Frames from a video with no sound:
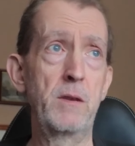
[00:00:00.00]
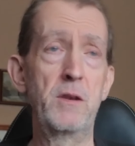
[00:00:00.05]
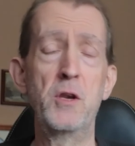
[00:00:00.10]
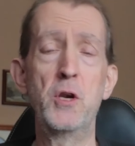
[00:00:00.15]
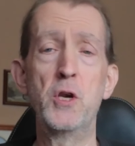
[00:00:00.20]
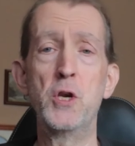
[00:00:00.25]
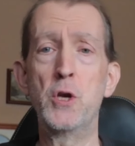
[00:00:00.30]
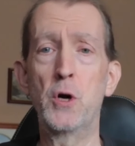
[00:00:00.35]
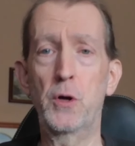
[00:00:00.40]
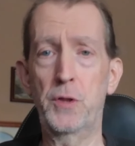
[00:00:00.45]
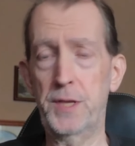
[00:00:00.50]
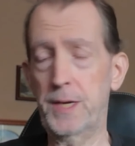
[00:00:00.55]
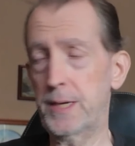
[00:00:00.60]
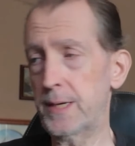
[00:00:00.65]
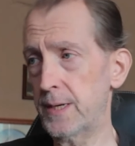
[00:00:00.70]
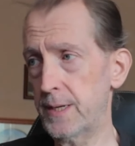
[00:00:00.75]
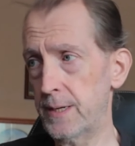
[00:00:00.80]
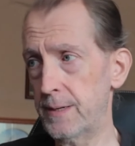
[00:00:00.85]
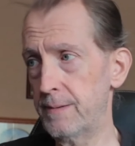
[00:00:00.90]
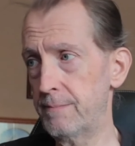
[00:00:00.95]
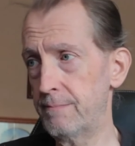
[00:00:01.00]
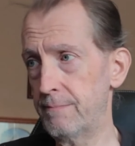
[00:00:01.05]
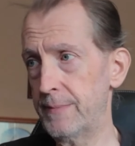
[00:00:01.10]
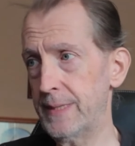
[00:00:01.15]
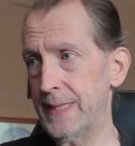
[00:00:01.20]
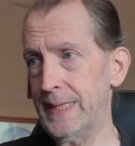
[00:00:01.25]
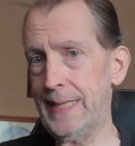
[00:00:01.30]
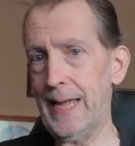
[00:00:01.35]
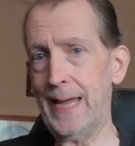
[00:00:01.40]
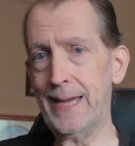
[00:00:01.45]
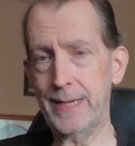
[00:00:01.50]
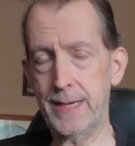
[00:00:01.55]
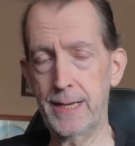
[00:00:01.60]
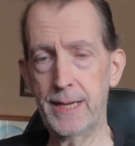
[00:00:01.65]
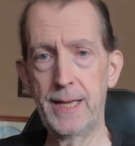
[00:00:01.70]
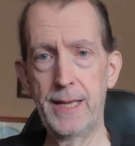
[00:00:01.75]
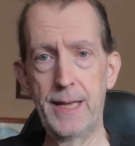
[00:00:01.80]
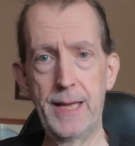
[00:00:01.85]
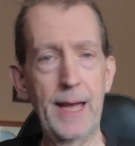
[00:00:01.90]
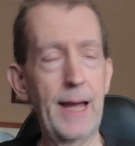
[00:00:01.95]
Nothing. Dead.
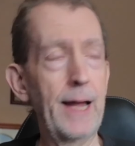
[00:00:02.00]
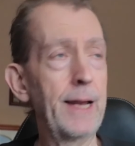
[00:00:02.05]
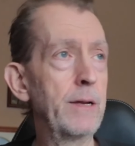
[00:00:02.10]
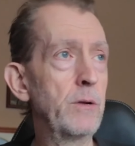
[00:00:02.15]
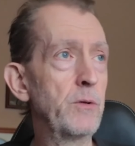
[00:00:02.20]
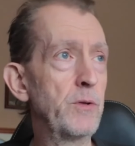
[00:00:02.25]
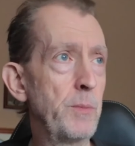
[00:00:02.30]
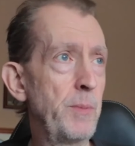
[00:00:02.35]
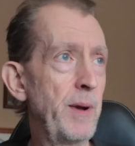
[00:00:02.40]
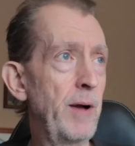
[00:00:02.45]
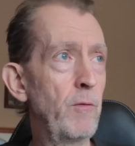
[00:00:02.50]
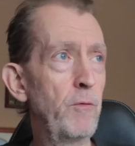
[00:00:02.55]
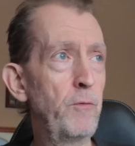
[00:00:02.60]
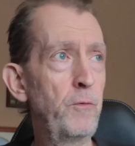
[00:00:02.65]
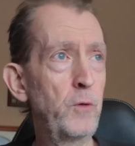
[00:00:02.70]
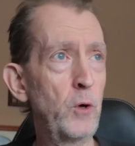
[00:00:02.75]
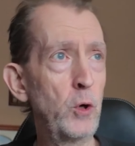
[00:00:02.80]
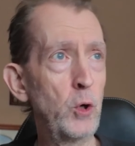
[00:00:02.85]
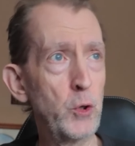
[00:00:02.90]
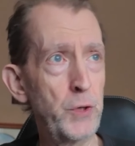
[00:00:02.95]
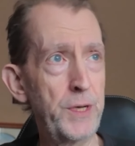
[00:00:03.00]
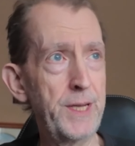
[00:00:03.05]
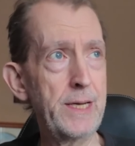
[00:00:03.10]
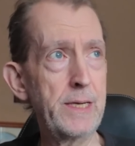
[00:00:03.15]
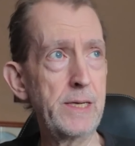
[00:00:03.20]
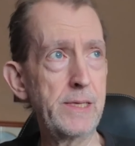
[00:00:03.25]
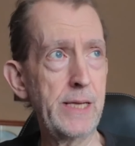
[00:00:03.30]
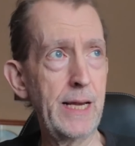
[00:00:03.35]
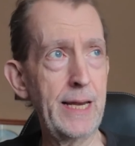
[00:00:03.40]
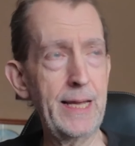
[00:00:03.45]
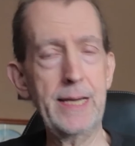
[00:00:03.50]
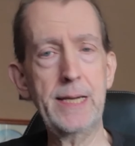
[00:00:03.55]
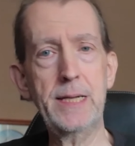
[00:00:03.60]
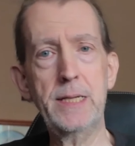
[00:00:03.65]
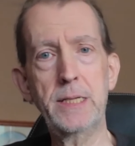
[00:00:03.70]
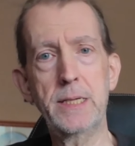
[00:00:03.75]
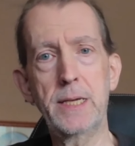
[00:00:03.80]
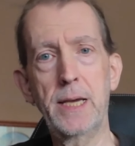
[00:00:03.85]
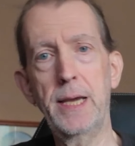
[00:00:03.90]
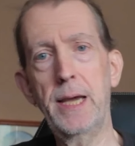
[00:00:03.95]
And it was about 4 days
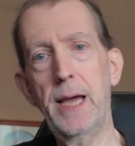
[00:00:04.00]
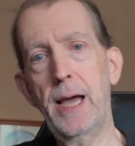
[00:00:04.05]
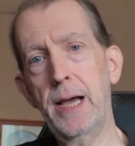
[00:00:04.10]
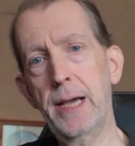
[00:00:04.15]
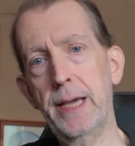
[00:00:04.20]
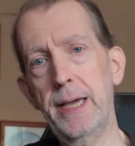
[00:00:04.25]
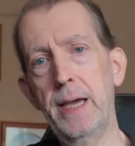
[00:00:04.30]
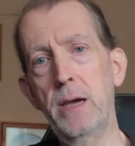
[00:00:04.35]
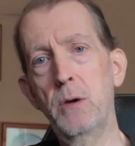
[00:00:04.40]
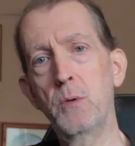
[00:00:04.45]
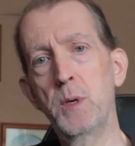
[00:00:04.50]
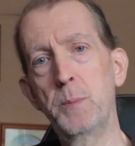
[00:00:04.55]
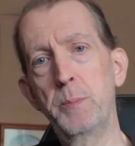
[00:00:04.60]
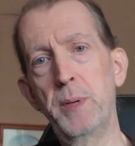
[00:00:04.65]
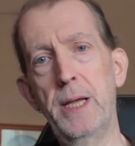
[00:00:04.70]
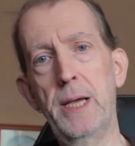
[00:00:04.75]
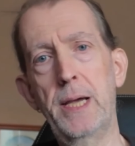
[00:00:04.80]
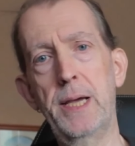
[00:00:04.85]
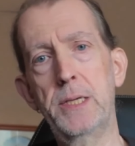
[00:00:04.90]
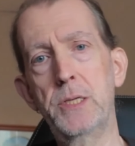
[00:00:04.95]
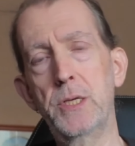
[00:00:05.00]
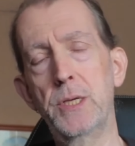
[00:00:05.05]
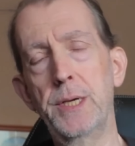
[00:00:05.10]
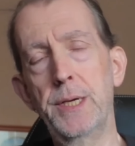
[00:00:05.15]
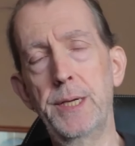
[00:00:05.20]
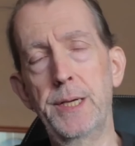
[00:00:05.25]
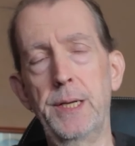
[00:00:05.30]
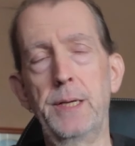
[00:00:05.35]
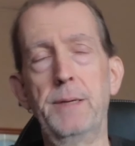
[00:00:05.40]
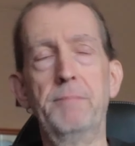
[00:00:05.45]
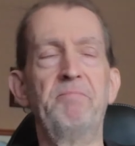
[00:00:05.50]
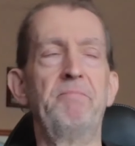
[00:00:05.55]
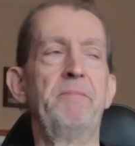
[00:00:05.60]
later, I get a reply saying,